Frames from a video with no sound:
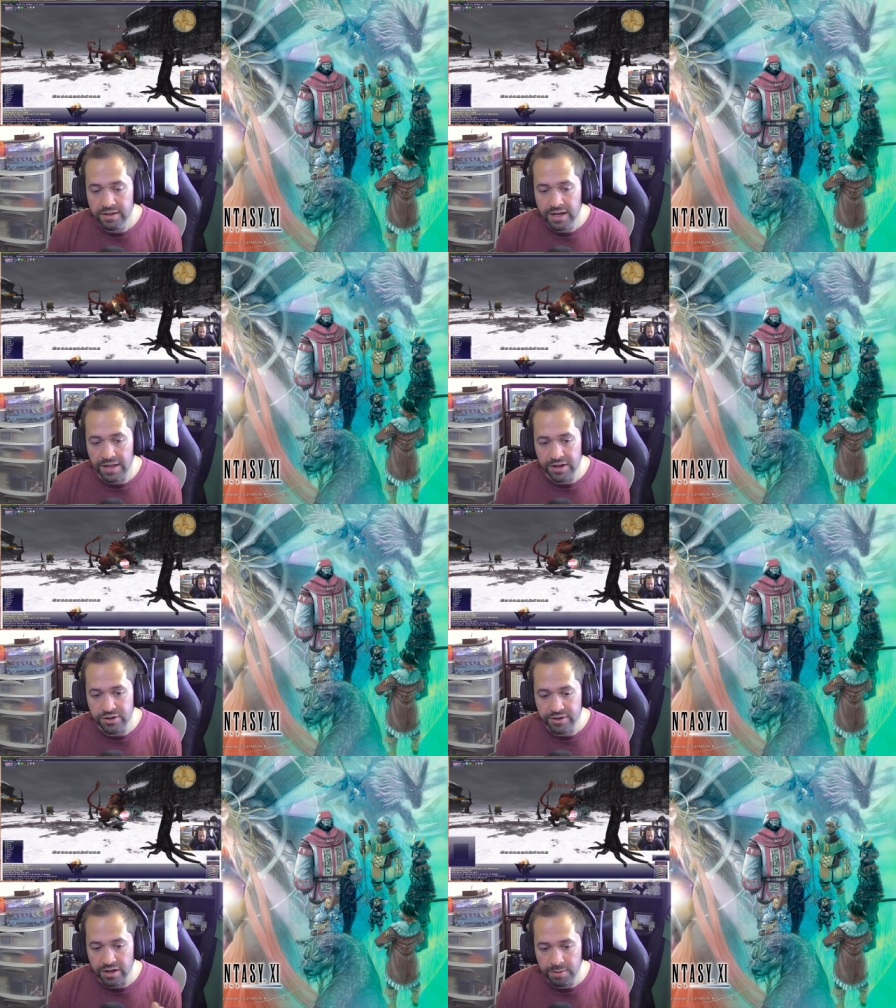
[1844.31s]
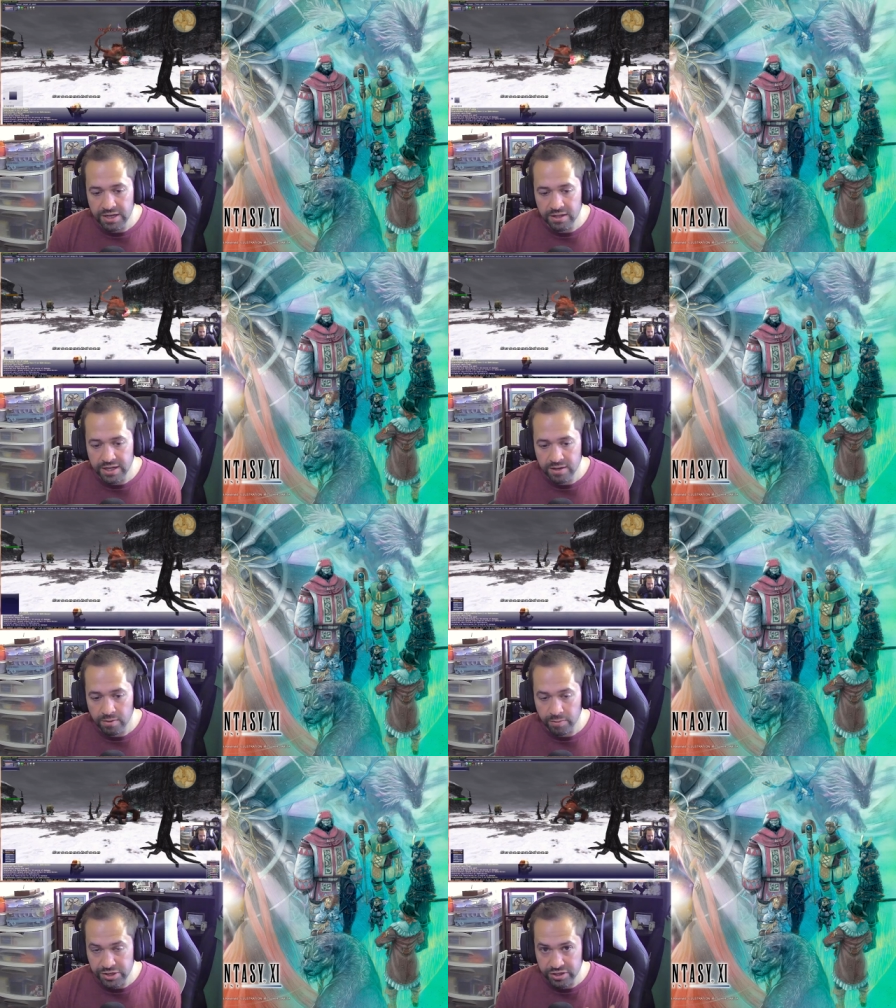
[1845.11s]
and then you can immediately,
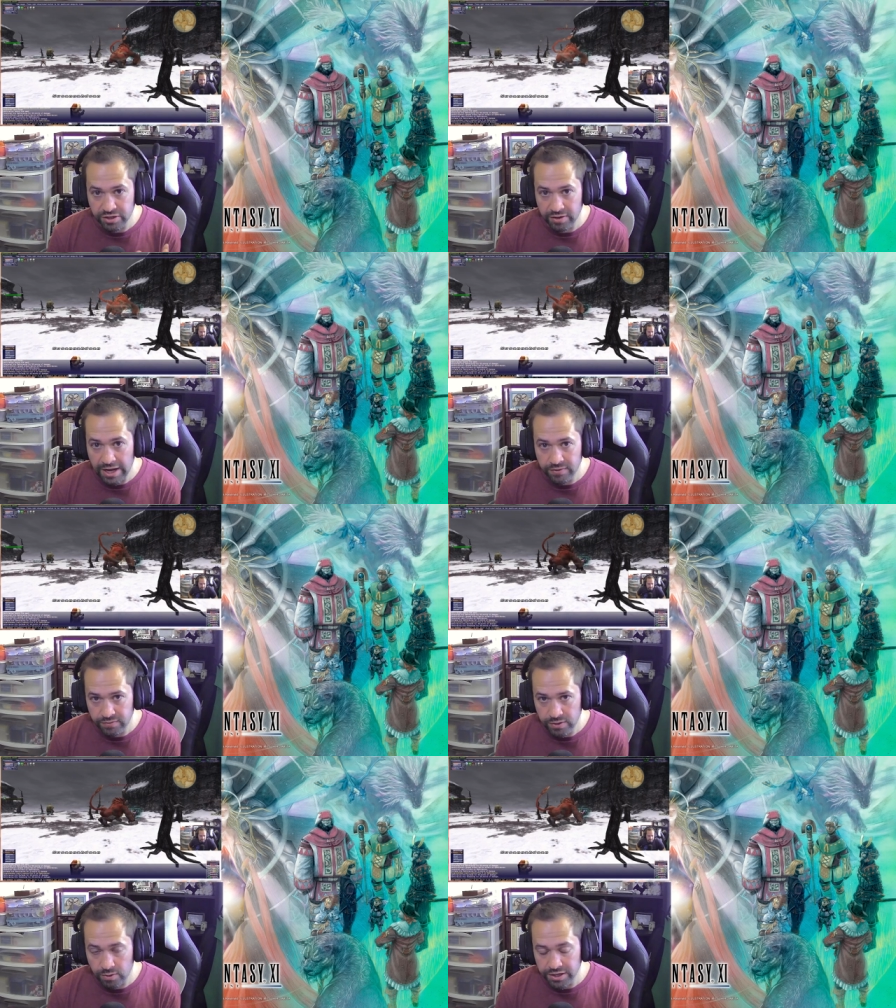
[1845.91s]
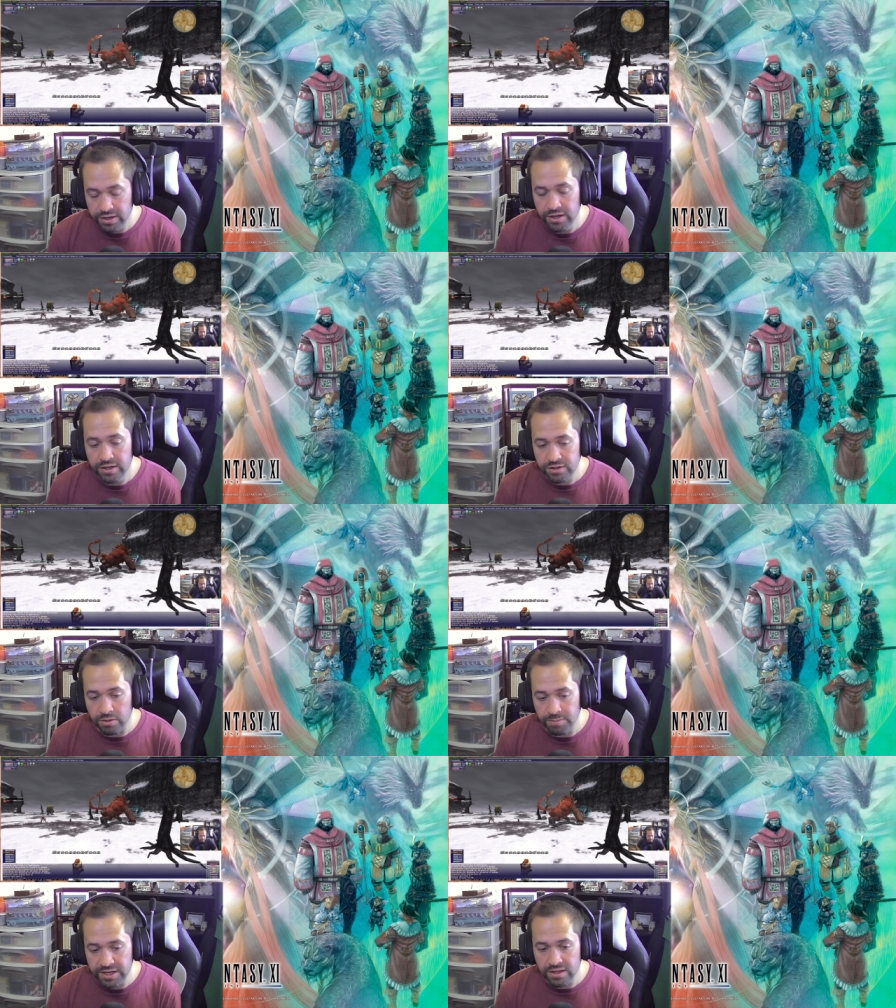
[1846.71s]
when you're still at 51, you'll
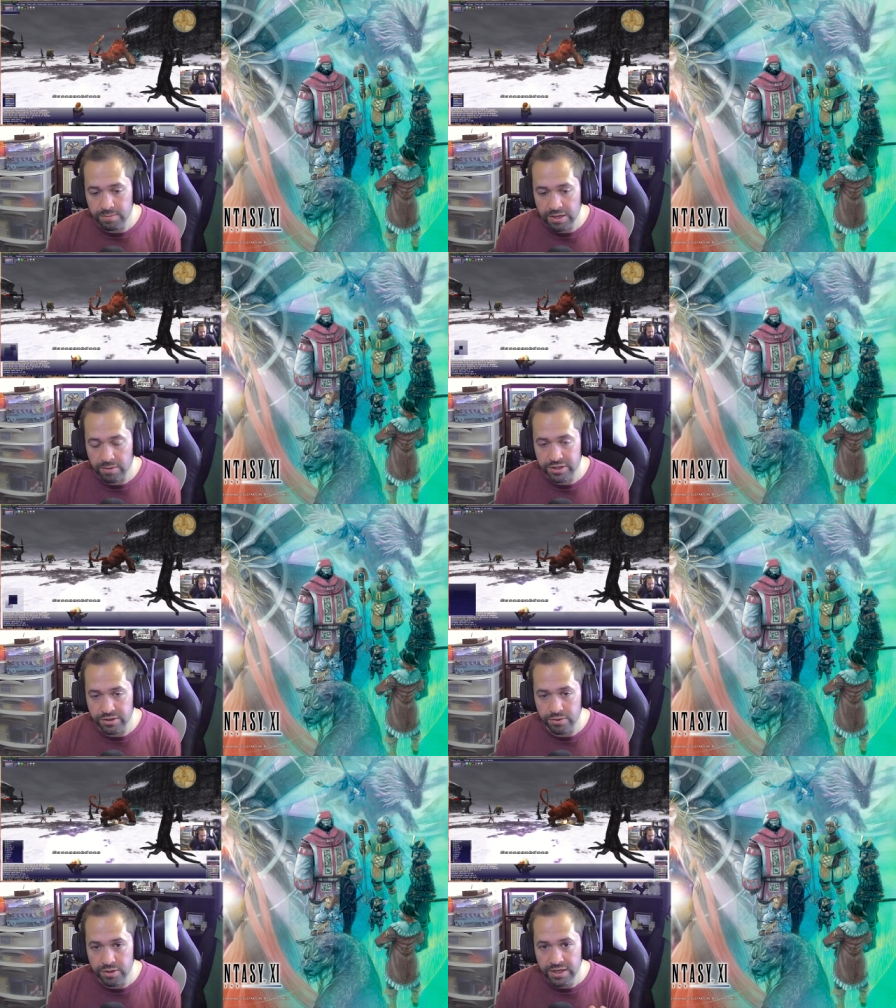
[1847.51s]
immediately be able to